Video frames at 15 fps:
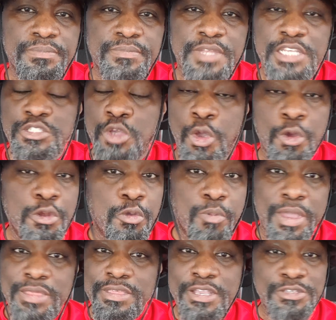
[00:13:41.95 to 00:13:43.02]
That's the only
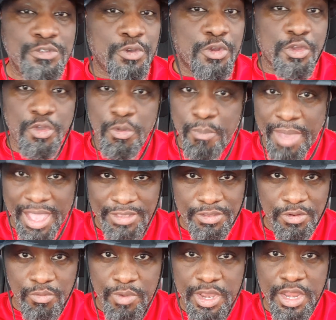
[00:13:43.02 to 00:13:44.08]
way things are going to go back to
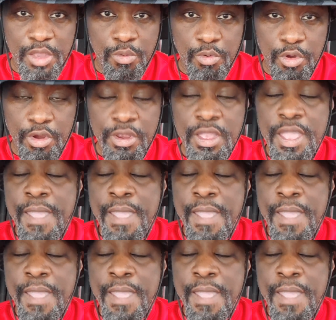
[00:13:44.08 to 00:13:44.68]
the way they were.